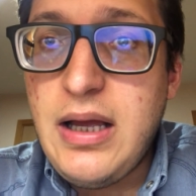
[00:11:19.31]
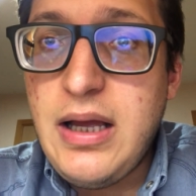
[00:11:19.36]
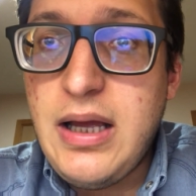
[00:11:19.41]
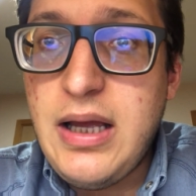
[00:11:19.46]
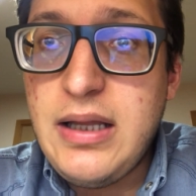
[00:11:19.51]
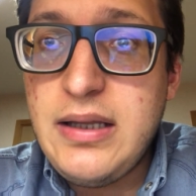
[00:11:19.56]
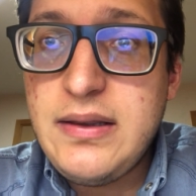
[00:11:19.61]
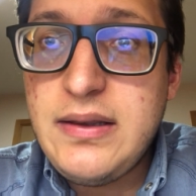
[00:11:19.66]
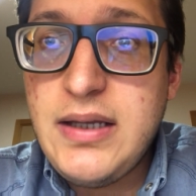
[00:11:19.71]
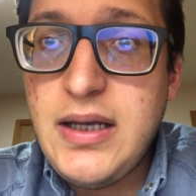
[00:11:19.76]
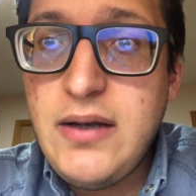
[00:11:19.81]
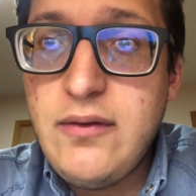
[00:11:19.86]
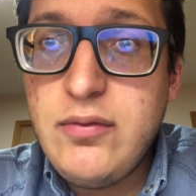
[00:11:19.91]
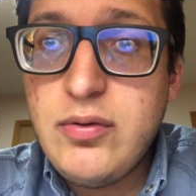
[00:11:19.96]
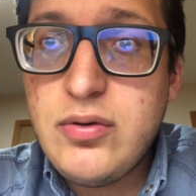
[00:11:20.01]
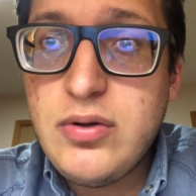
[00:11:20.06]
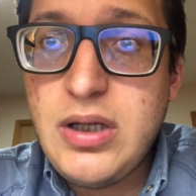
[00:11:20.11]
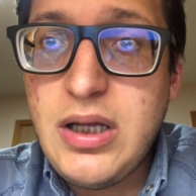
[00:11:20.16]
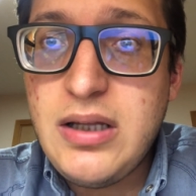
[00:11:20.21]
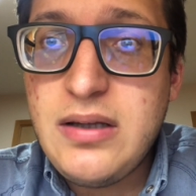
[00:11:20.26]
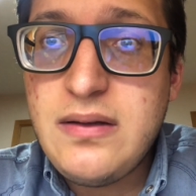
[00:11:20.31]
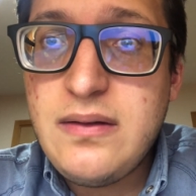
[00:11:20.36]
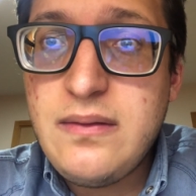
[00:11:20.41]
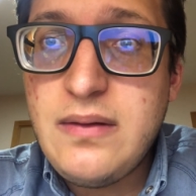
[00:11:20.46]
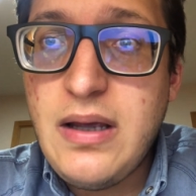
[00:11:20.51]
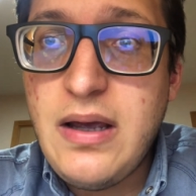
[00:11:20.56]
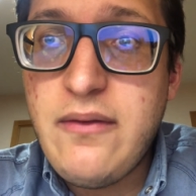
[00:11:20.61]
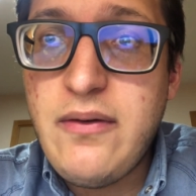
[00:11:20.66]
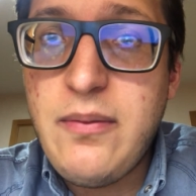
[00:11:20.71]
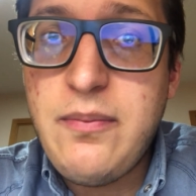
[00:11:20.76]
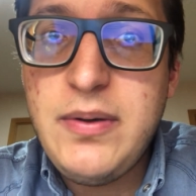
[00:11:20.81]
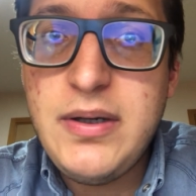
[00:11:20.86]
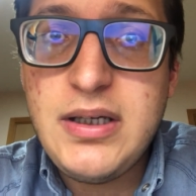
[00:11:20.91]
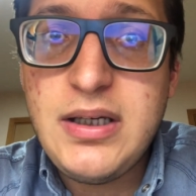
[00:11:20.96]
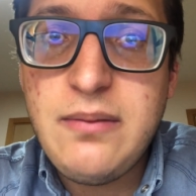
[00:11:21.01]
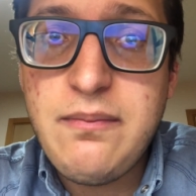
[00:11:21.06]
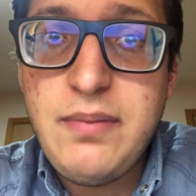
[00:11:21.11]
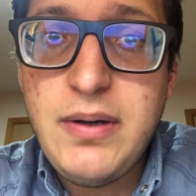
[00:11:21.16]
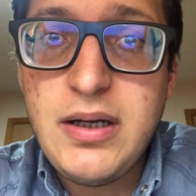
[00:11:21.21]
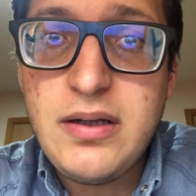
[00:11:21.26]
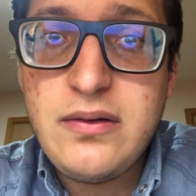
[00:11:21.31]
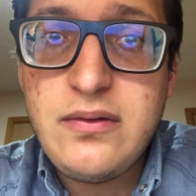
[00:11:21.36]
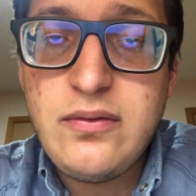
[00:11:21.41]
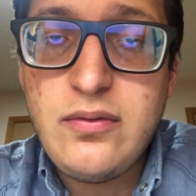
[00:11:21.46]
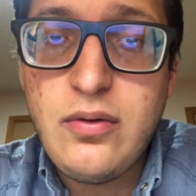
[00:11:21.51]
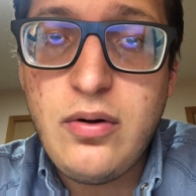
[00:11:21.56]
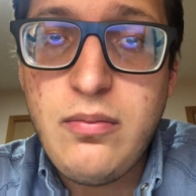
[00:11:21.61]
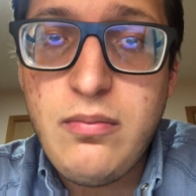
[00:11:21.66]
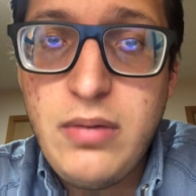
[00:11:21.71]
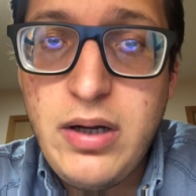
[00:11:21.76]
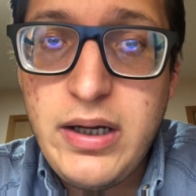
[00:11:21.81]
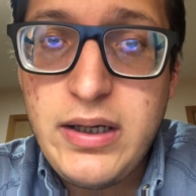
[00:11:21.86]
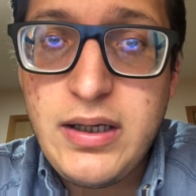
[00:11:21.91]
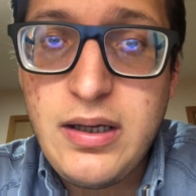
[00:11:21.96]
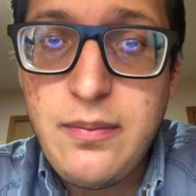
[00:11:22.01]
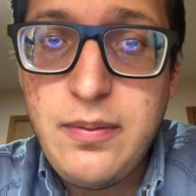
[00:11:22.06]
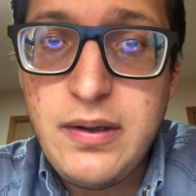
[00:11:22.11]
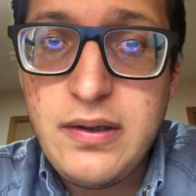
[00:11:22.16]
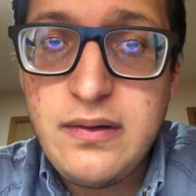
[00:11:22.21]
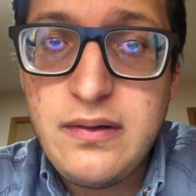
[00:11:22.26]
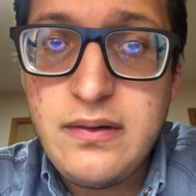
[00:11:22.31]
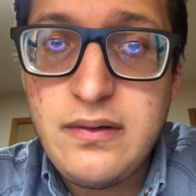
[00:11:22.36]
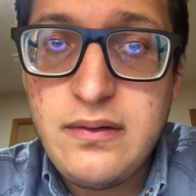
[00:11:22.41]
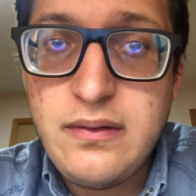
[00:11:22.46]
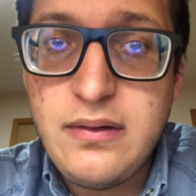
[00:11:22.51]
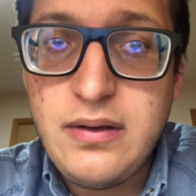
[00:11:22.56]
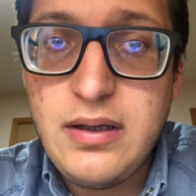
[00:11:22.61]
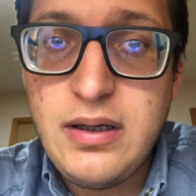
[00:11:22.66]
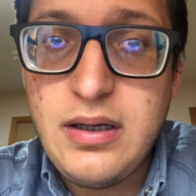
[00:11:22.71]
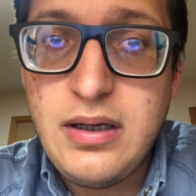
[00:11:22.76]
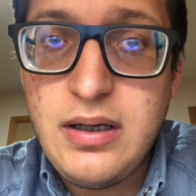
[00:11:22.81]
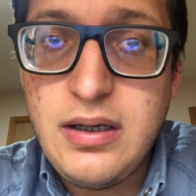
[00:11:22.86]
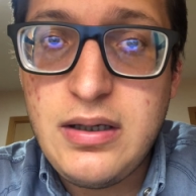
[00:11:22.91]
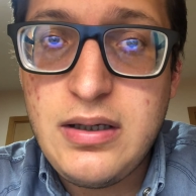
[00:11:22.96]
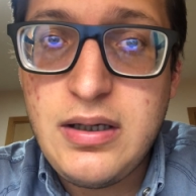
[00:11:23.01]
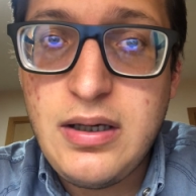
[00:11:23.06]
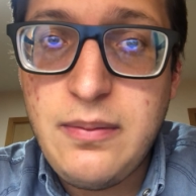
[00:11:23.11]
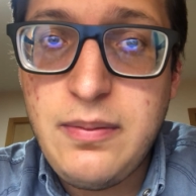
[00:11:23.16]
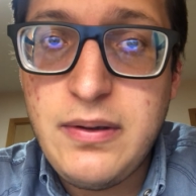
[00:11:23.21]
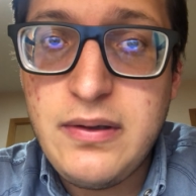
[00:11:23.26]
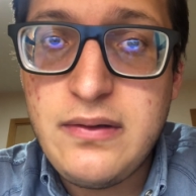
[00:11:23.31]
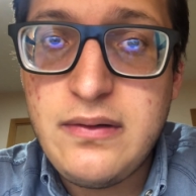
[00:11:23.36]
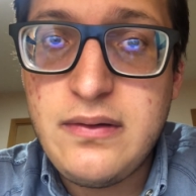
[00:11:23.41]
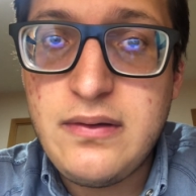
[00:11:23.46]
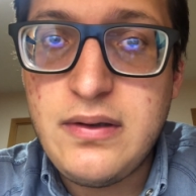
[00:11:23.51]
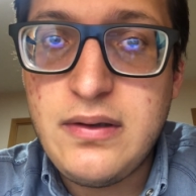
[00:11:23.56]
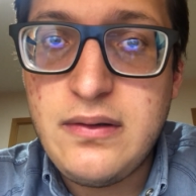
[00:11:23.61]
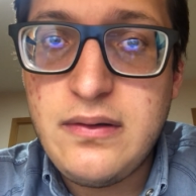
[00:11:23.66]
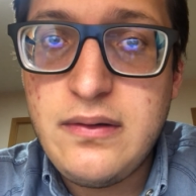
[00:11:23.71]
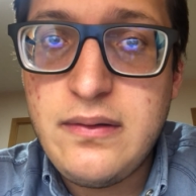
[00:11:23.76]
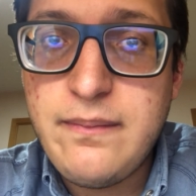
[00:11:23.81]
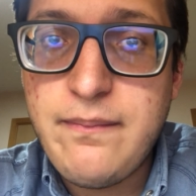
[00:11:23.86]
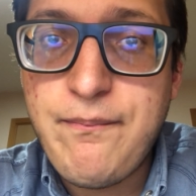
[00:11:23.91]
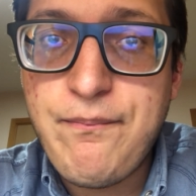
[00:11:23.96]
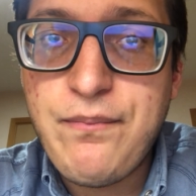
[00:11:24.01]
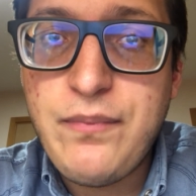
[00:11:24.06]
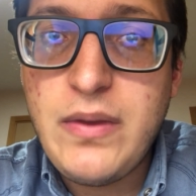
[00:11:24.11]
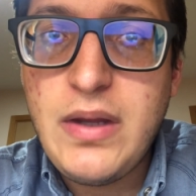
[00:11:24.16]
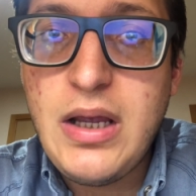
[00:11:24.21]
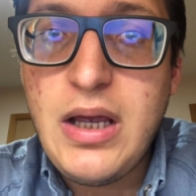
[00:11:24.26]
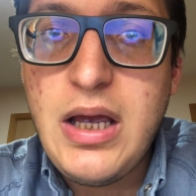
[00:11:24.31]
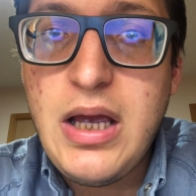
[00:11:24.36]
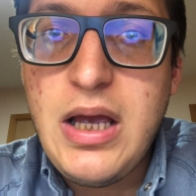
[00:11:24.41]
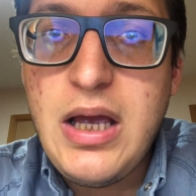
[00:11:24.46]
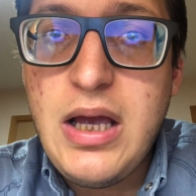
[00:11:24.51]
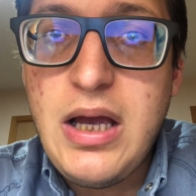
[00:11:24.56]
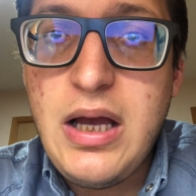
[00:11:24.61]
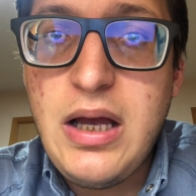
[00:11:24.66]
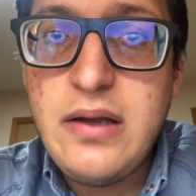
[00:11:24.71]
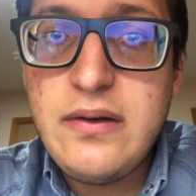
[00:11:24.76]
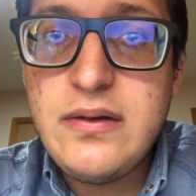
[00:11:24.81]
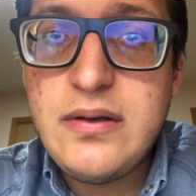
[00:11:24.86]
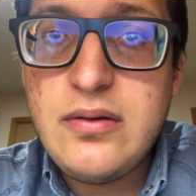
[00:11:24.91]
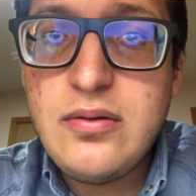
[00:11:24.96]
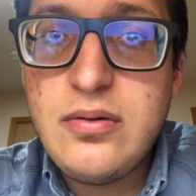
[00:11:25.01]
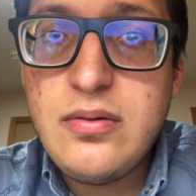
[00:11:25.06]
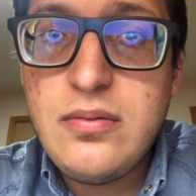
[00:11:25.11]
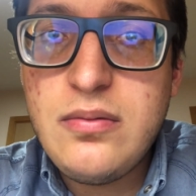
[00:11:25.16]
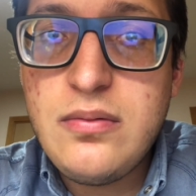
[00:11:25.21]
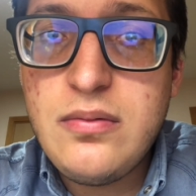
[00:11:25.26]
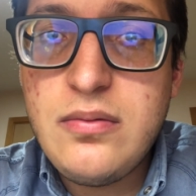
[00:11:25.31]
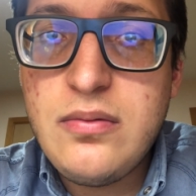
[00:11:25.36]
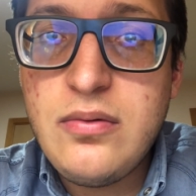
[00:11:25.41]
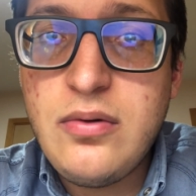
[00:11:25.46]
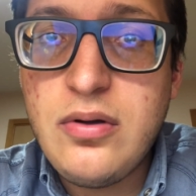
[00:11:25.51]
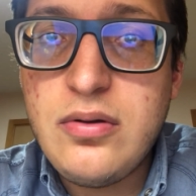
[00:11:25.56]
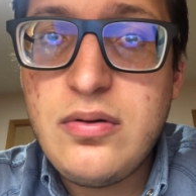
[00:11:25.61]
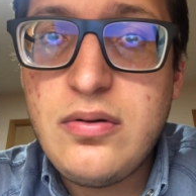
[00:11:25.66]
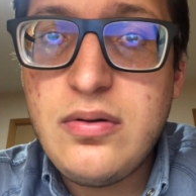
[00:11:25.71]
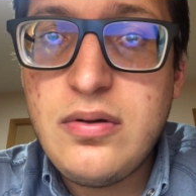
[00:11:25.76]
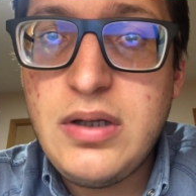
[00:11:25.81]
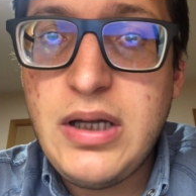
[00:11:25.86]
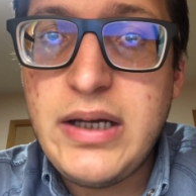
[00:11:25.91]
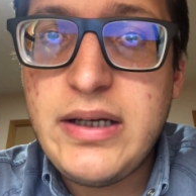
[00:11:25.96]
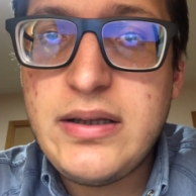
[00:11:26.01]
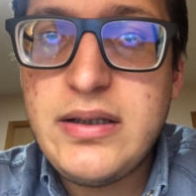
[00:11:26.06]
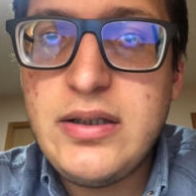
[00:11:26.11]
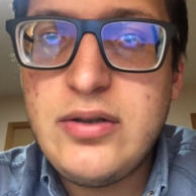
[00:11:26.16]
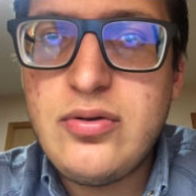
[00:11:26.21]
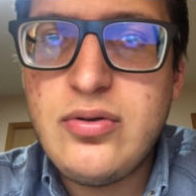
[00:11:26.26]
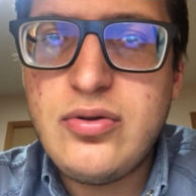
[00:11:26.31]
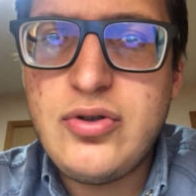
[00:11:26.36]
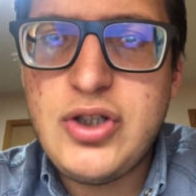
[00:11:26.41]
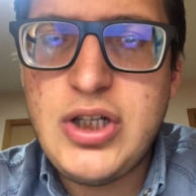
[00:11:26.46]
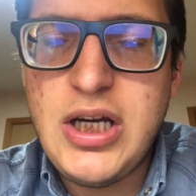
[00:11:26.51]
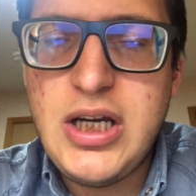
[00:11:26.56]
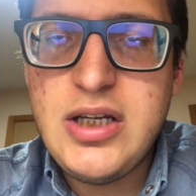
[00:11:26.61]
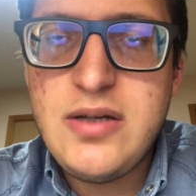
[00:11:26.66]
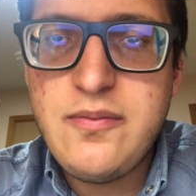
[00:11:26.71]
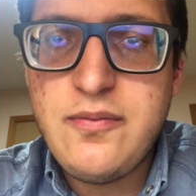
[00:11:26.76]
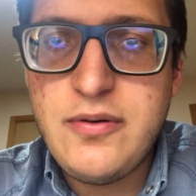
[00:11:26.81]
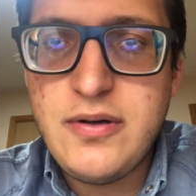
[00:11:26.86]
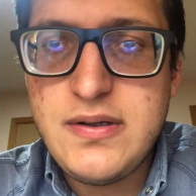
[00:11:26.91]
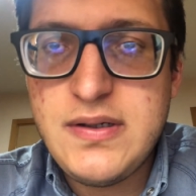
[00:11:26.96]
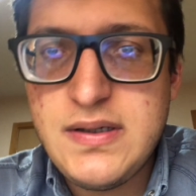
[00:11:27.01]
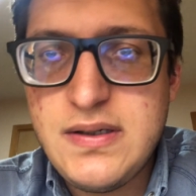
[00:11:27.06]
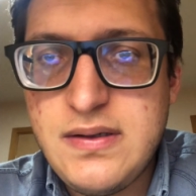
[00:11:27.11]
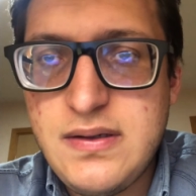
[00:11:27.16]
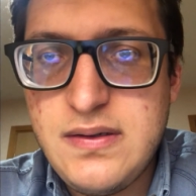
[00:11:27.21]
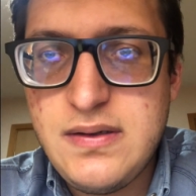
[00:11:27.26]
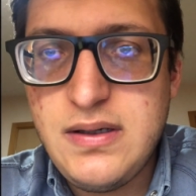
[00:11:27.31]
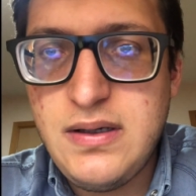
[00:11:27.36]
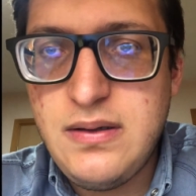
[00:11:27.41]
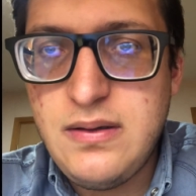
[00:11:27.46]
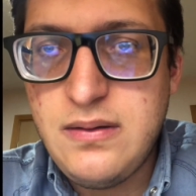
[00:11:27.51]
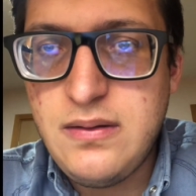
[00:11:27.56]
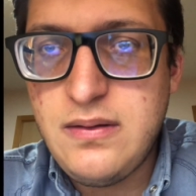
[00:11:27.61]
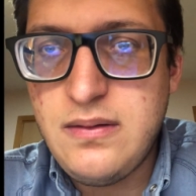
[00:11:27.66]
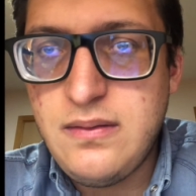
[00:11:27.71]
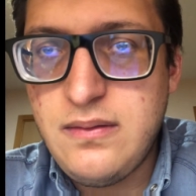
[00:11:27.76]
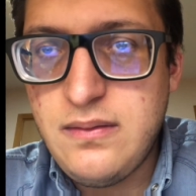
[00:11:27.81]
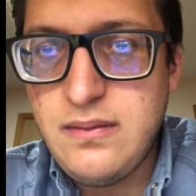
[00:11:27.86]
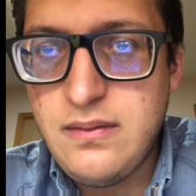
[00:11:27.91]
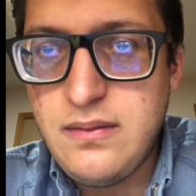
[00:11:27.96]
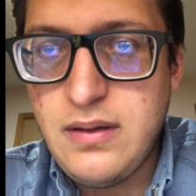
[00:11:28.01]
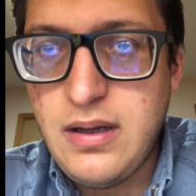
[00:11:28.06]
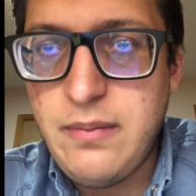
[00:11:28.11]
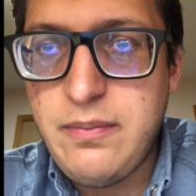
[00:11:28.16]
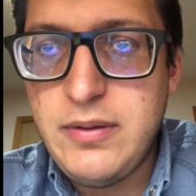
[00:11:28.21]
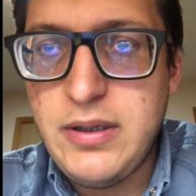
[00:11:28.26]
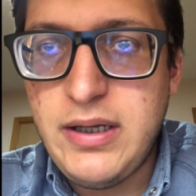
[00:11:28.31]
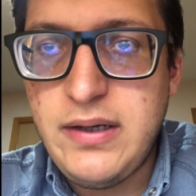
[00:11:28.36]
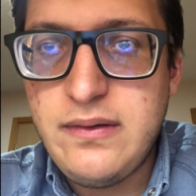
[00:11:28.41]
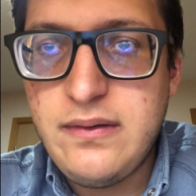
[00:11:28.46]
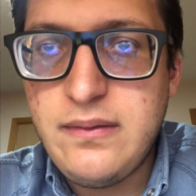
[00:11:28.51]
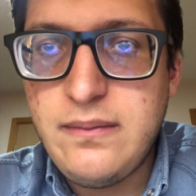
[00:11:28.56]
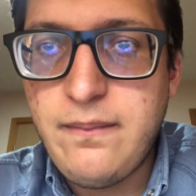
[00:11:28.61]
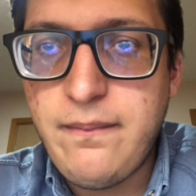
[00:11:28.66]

And they would not have a big impact on my capacitance, as it not likely to change persistency in a place.